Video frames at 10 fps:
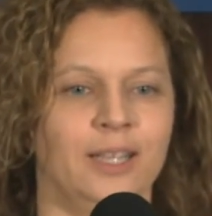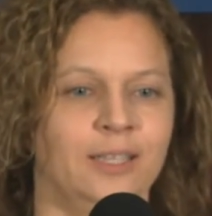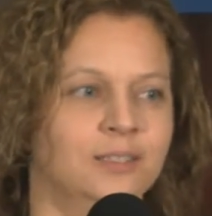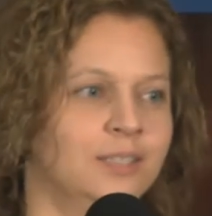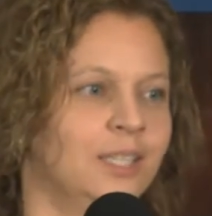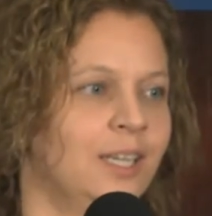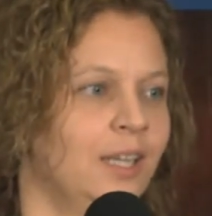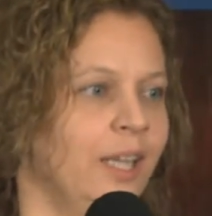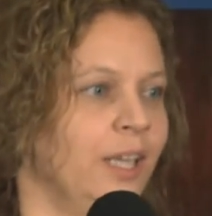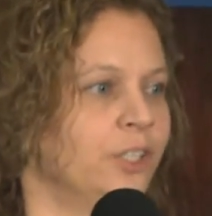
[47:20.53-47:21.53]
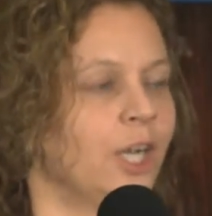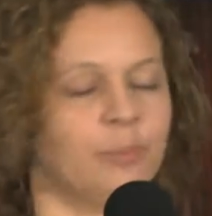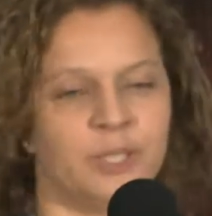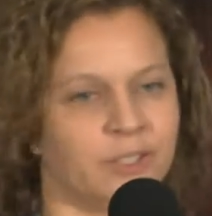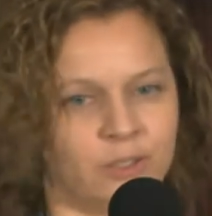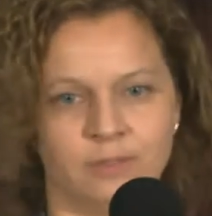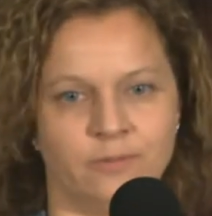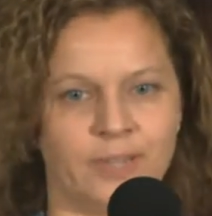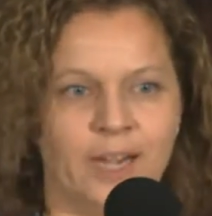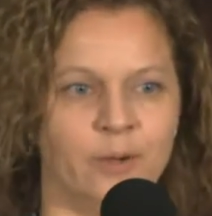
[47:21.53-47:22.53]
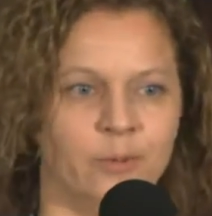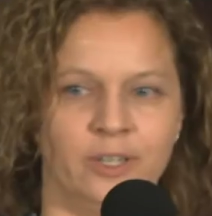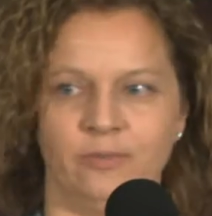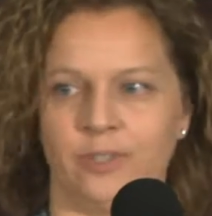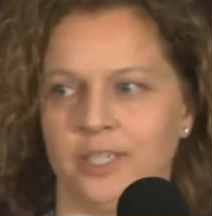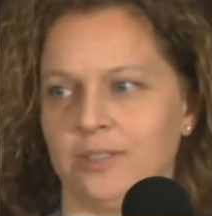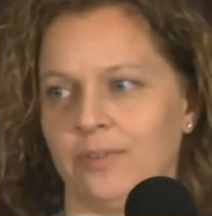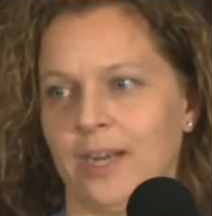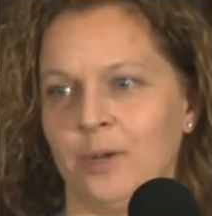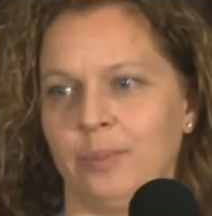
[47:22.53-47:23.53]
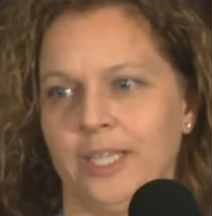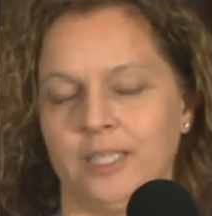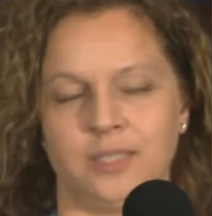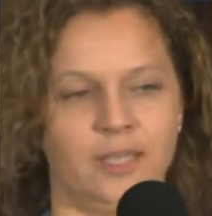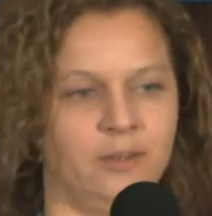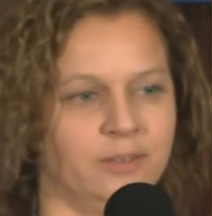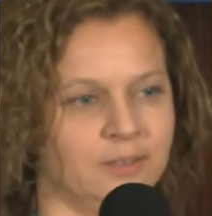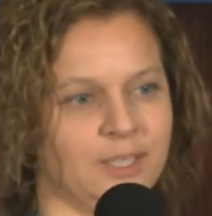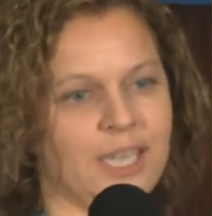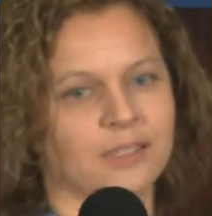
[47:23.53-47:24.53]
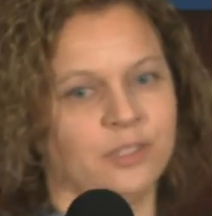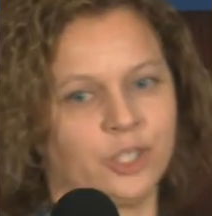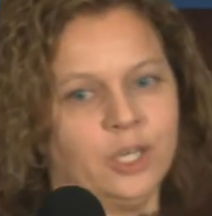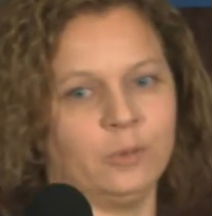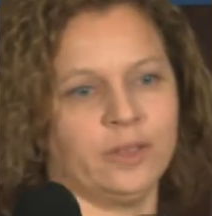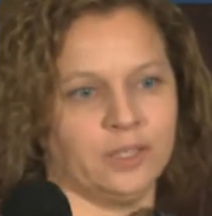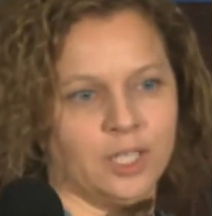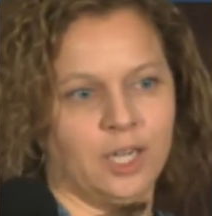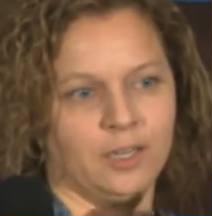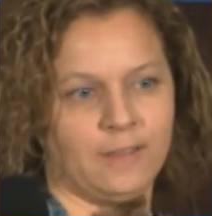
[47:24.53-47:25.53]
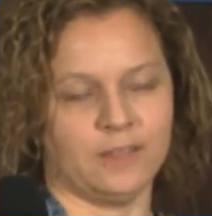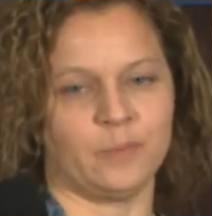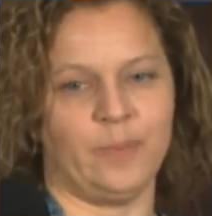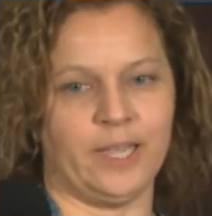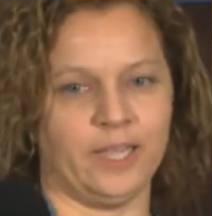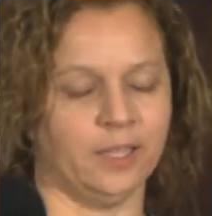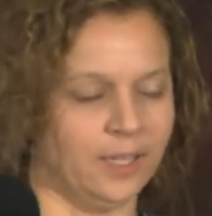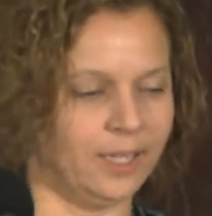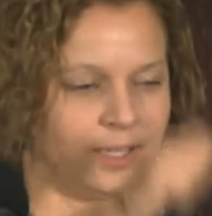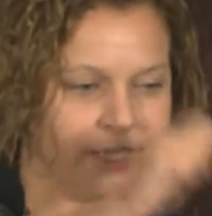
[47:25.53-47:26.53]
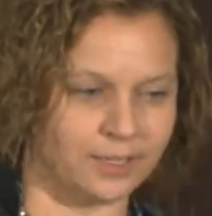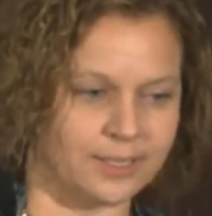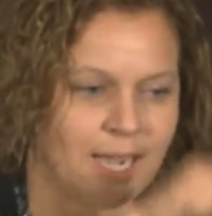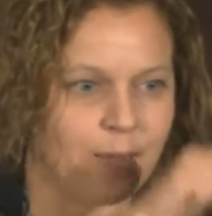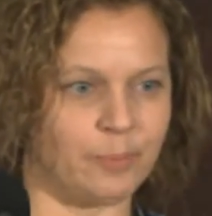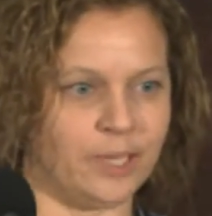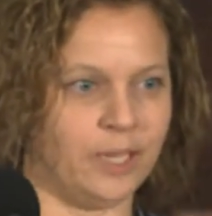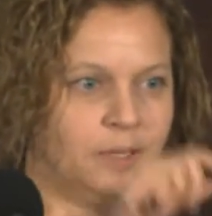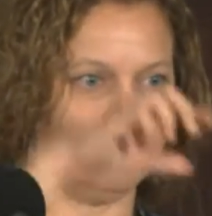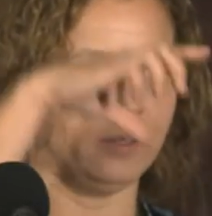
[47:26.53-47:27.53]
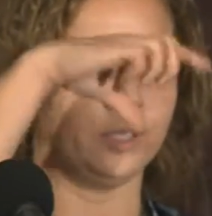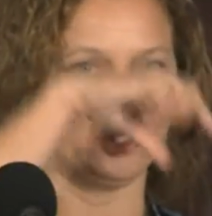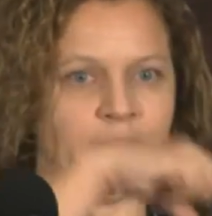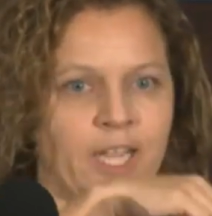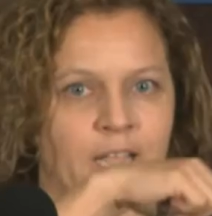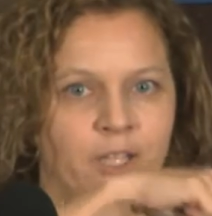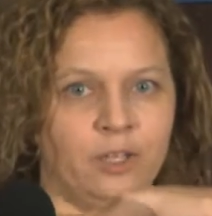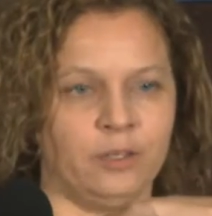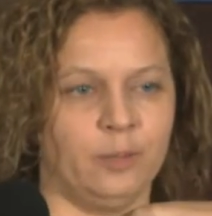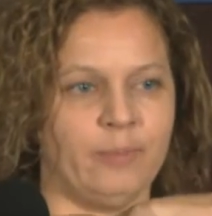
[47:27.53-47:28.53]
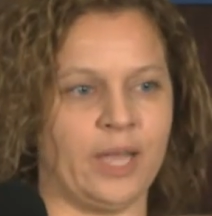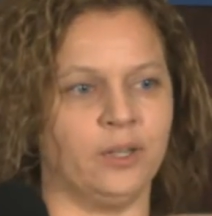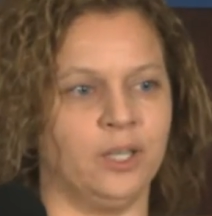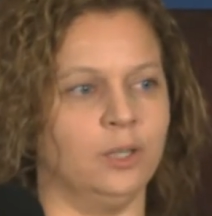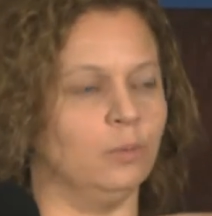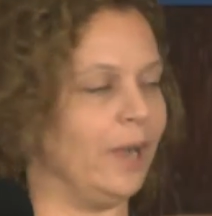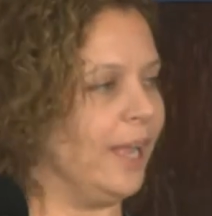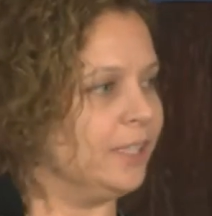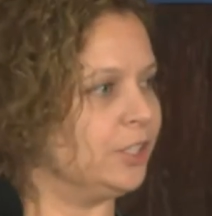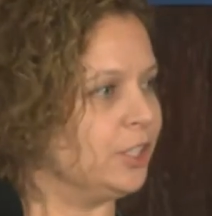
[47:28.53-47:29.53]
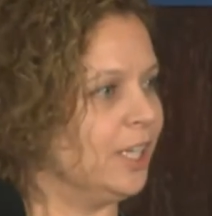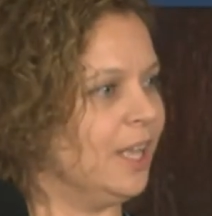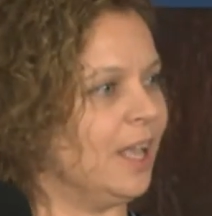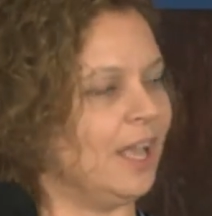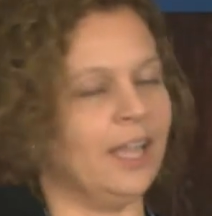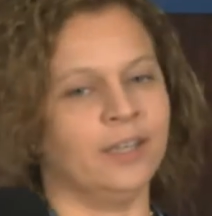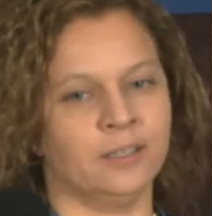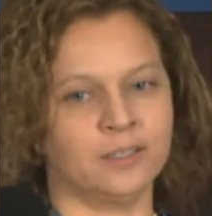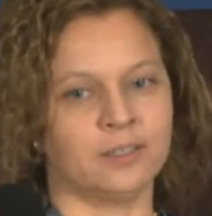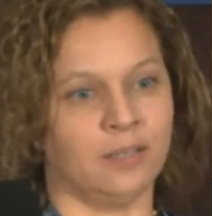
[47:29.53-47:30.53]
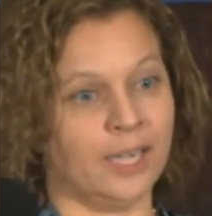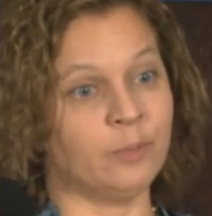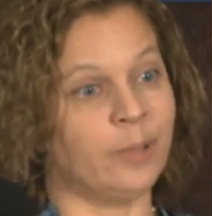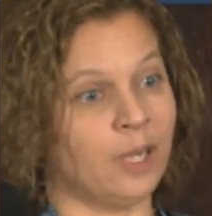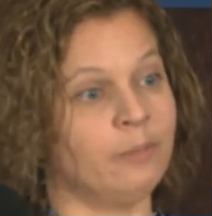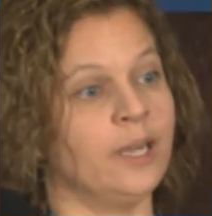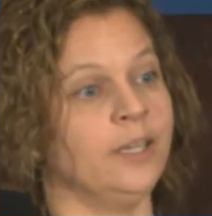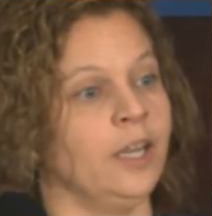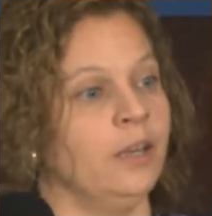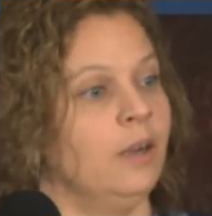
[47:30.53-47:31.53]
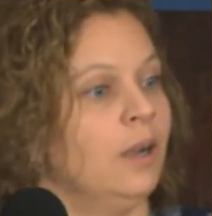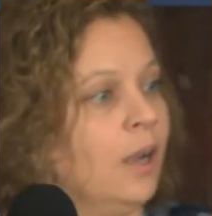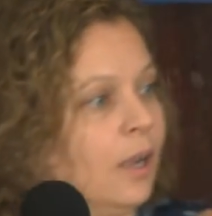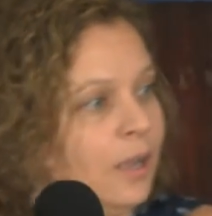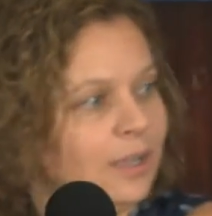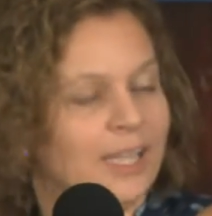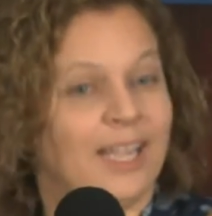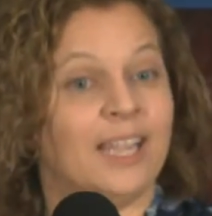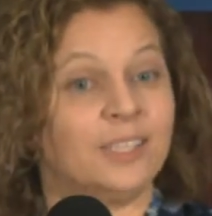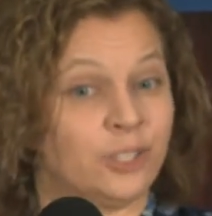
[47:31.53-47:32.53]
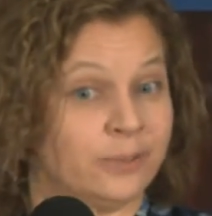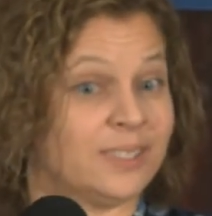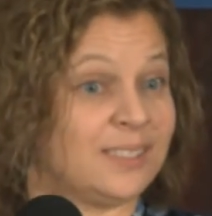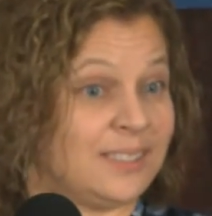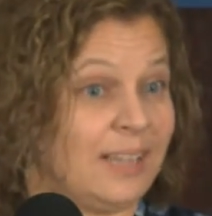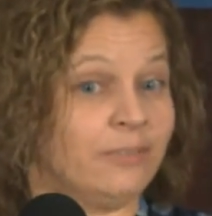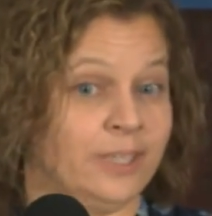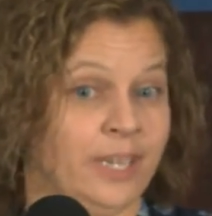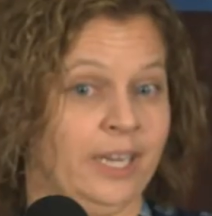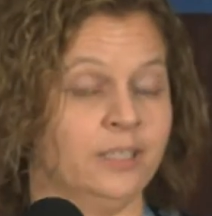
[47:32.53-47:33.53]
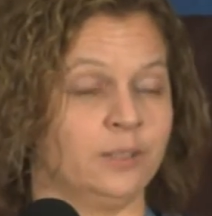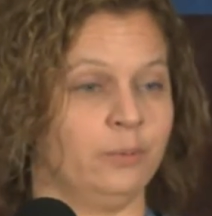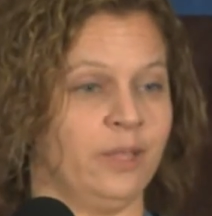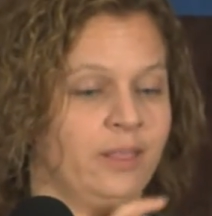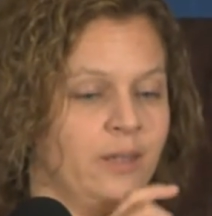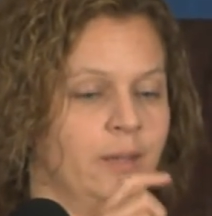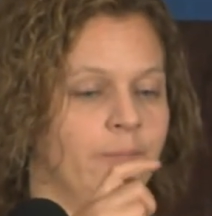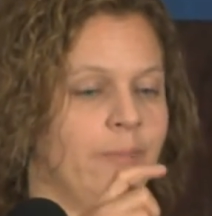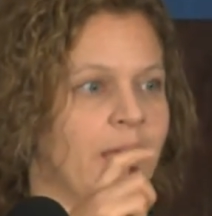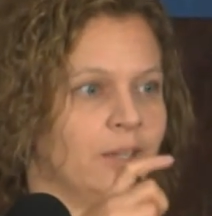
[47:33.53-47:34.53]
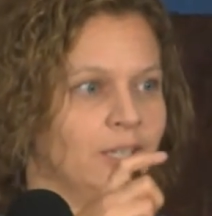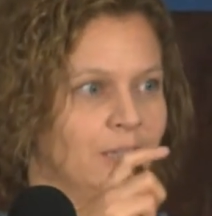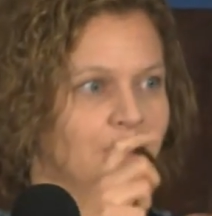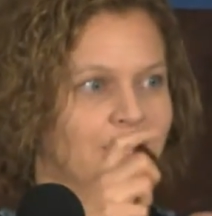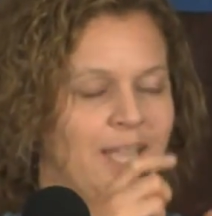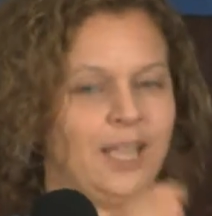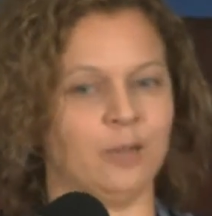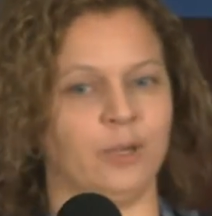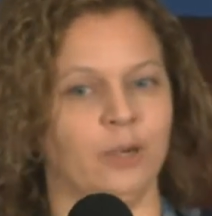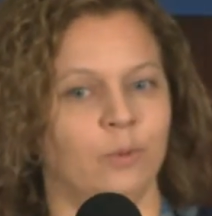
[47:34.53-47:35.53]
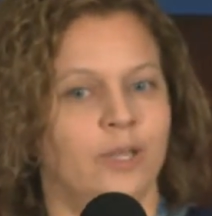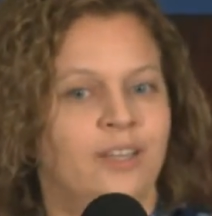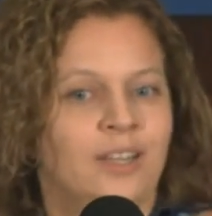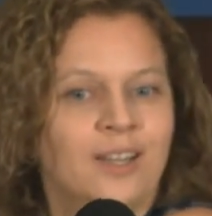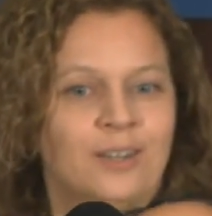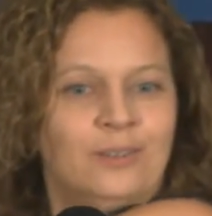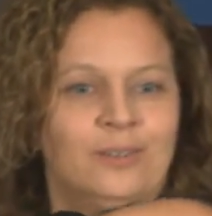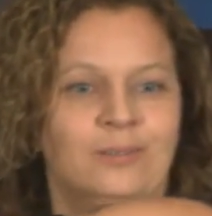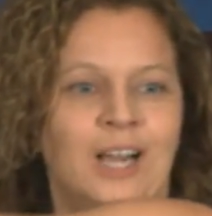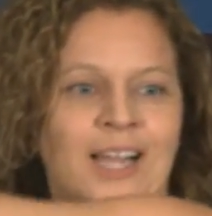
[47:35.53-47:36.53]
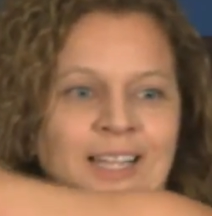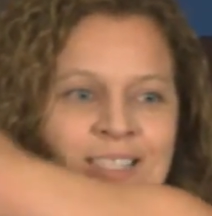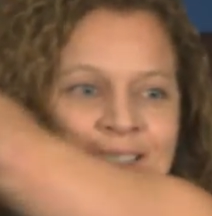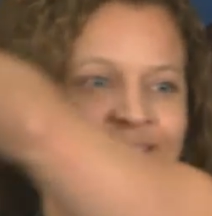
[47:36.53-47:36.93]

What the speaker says: And he chopped his own firewood for his fireplace. He'd start with a log this big, and he'd tap in the triangular metal wedge, and like Paul Bunyan, into his 70s with a metal hammer, would rise